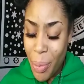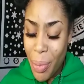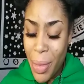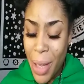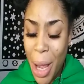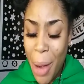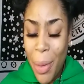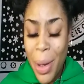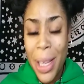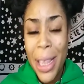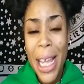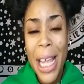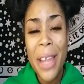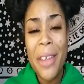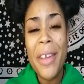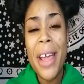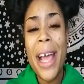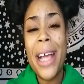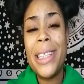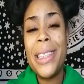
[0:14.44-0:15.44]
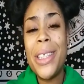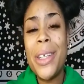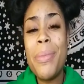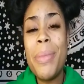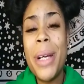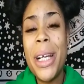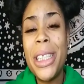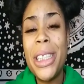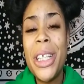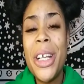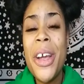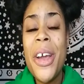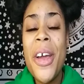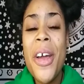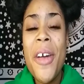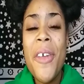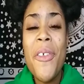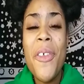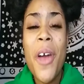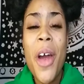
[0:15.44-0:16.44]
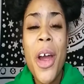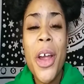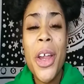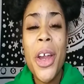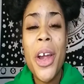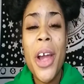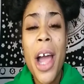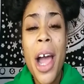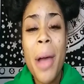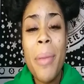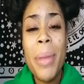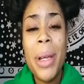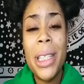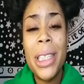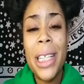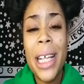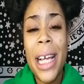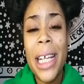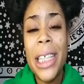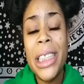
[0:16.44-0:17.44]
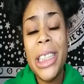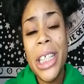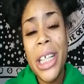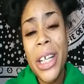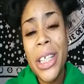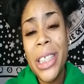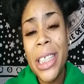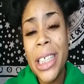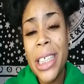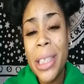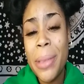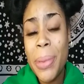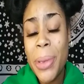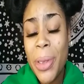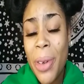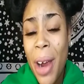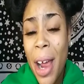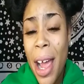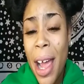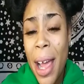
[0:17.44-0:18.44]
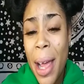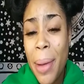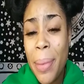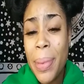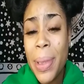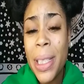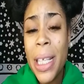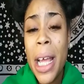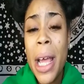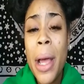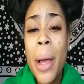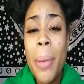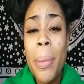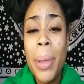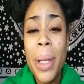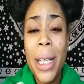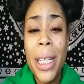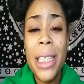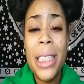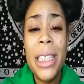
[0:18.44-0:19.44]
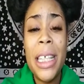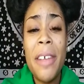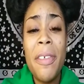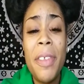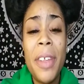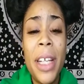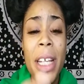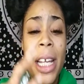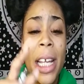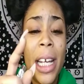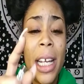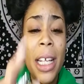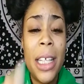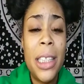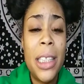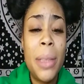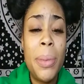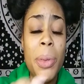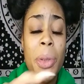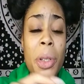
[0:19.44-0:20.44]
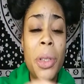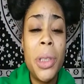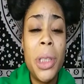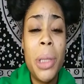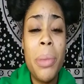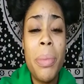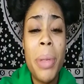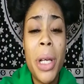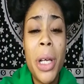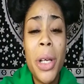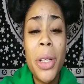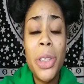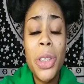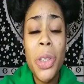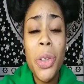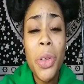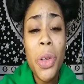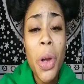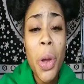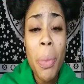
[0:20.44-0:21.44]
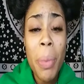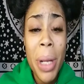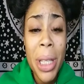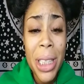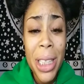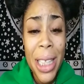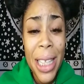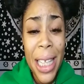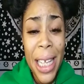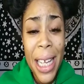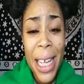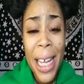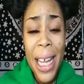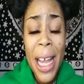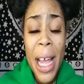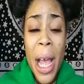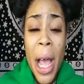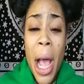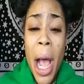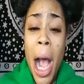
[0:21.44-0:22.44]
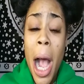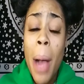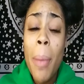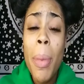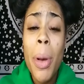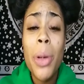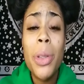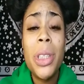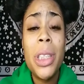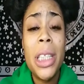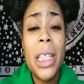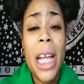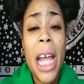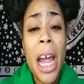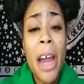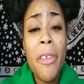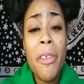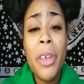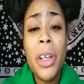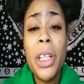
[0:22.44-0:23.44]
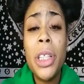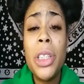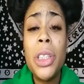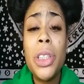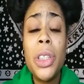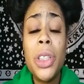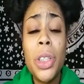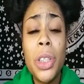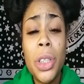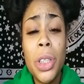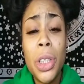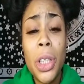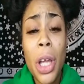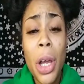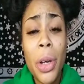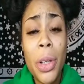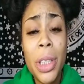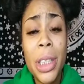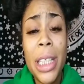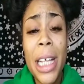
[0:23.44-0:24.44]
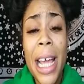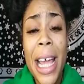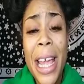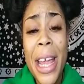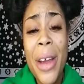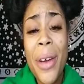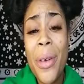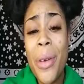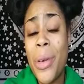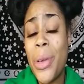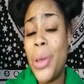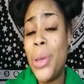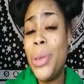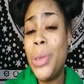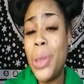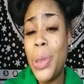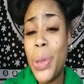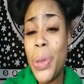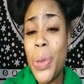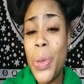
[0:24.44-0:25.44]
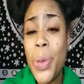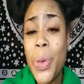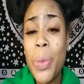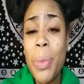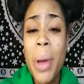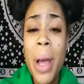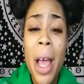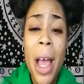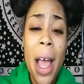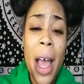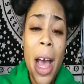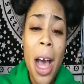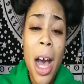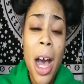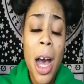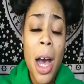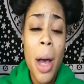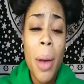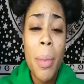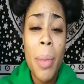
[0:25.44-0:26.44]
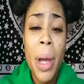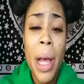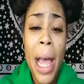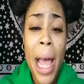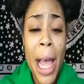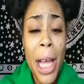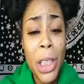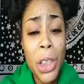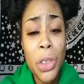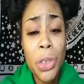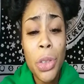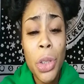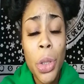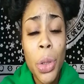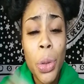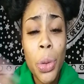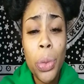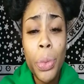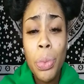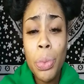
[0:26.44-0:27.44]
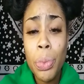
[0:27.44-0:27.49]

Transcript: I want to thank you guys so much for all your comments, likes, shares, and subscribes. Please definitely hit that subscription bell so you don't miss a thing. I'm posting every Thursday here on YouTube, Astro